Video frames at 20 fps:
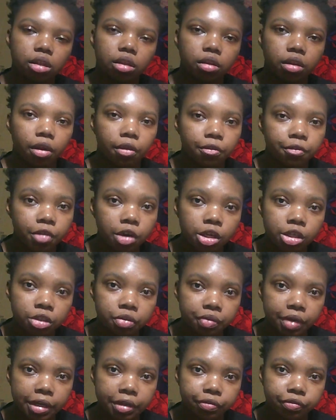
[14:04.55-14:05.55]
The
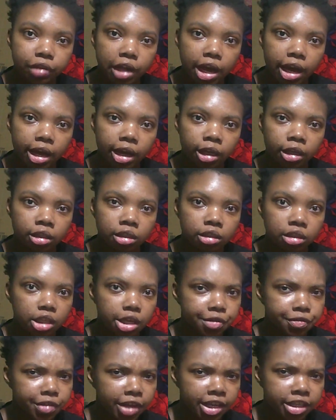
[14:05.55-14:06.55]
first red flag,
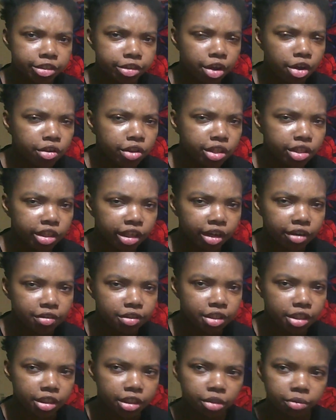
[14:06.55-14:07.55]
if that's the only thing I
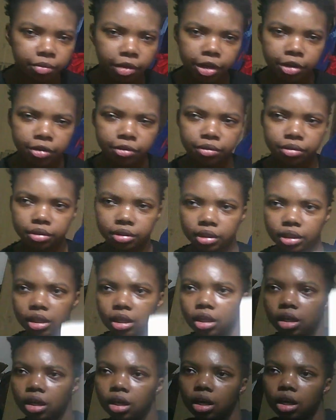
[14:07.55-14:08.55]
was thinking about.
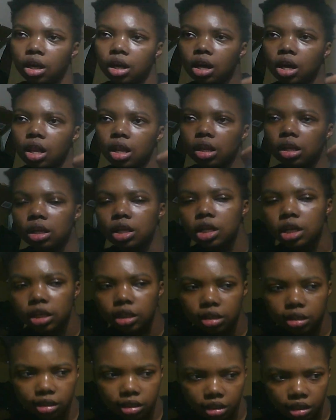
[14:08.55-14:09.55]

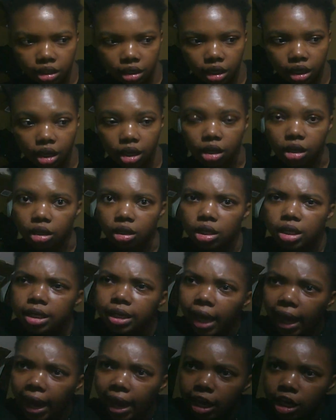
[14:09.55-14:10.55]
Look
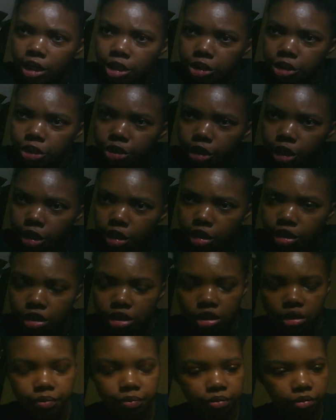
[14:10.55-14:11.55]
at his
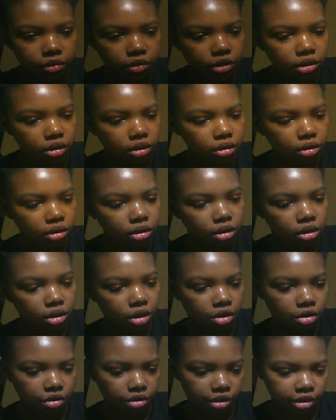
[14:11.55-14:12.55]
shirt.
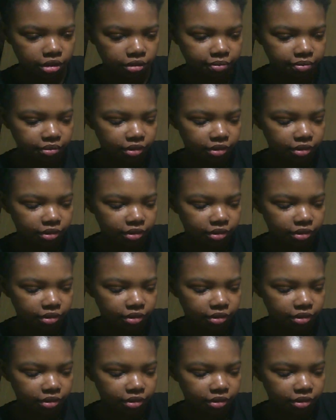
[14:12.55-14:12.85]
Hold on.